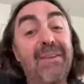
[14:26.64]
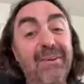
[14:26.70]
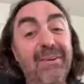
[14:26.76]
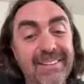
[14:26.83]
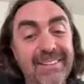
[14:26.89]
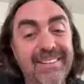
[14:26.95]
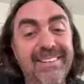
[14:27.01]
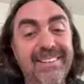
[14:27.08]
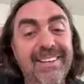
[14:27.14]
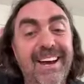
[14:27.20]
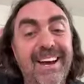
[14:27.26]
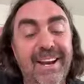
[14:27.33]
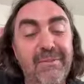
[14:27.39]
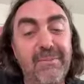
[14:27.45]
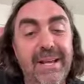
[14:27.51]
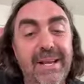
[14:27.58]
they're
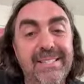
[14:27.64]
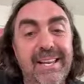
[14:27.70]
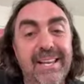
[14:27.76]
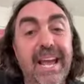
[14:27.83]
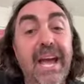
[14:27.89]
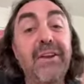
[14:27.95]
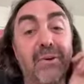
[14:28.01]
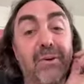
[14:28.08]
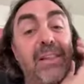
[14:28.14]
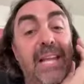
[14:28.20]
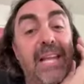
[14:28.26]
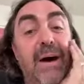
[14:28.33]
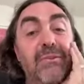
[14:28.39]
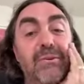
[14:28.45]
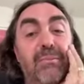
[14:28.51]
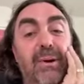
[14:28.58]
kind of amazing. And you're
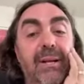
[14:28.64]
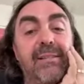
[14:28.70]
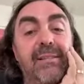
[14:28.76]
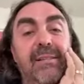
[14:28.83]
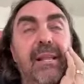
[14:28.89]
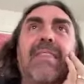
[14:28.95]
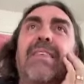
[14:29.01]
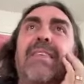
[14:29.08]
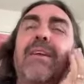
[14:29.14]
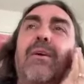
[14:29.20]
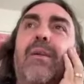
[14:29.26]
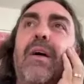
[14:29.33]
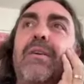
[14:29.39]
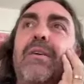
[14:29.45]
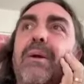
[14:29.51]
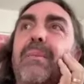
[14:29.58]
allowed to bring, I think you're
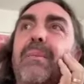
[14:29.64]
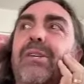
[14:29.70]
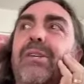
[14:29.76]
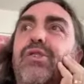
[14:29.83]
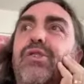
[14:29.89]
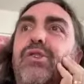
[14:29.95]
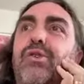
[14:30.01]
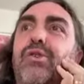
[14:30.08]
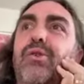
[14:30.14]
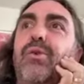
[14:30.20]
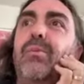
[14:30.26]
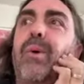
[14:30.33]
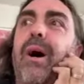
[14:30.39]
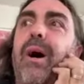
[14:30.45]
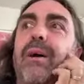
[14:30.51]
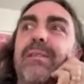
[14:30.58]
allowed to bring back 2
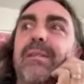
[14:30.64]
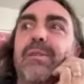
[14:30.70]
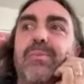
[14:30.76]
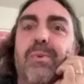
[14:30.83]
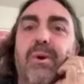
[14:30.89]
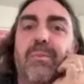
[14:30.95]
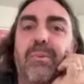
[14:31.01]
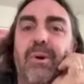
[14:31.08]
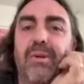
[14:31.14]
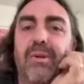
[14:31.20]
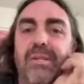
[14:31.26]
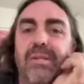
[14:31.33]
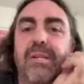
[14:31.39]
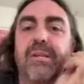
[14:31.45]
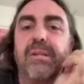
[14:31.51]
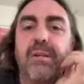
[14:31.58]
boxes per
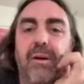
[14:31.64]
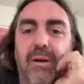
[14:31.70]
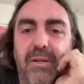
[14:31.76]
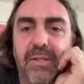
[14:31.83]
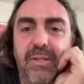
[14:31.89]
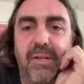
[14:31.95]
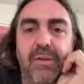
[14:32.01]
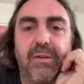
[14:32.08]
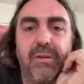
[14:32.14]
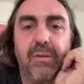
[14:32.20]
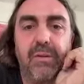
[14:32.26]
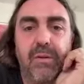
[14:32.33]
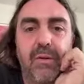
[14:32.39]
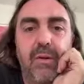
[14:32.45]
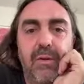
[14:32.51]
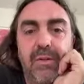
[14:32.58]
person, also.
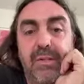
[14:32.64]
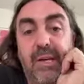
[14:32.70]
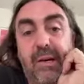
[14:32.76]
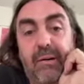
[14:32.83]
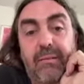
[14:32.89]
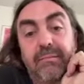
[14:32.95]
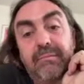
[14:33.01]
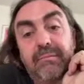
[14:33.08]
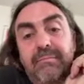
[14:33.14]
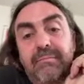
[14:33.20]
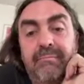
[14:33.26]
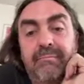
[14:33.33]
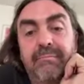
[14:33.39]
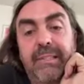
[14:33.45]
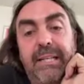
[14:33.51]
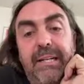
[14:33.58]
So,
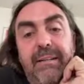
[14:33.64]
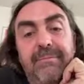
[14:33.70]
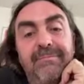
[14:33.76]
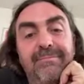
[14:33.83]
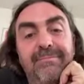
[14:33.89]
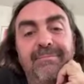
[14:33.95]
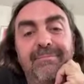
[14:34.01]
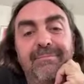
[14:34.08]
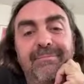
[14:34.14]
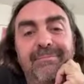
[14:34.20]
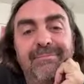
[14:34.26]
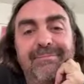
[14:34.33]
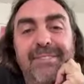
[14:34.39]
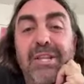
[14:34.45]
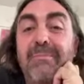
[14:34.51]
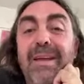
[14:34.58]
you know.
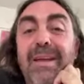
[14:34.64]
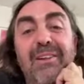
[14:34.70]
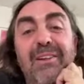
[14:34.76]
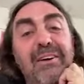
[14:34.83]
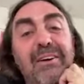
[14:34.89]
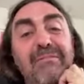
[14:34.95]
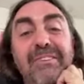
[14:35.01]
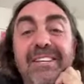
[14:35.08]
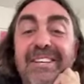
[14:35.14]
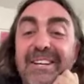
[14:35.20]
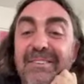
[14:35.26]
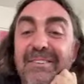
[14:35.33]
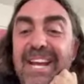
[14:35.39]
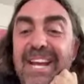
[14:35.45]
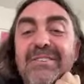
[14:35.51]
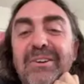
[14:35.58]
They make a lovely
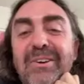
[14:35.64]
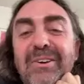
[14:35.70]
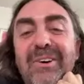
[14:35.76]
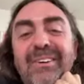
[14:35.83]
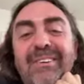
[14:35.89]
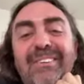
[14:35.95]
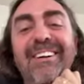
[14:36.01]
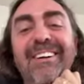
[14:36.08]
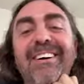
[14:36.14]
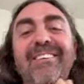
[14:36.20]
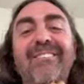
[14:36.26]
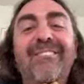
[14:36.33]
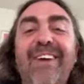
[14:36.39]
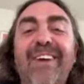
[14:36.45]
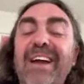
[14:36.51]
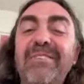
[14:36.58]
gift, and you're going
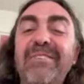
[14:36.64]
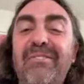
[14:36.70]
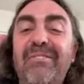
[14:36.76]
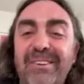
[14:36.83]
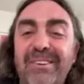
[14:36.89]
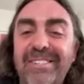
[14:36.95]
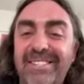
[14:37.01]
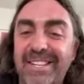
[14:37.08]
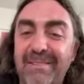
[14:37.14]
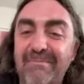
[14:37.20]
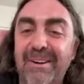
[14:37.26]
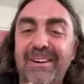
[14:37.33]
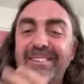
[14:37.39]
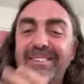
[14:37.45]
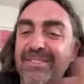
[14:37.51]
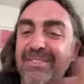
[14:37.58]
right before
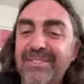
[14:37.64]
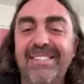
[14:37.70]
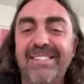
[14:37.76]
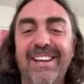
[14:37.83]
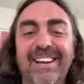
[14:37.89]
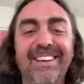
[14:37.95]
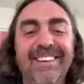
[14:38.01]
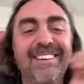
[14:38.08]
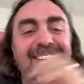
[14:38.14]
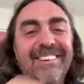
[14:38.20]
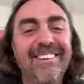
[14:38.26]
December. Just saying.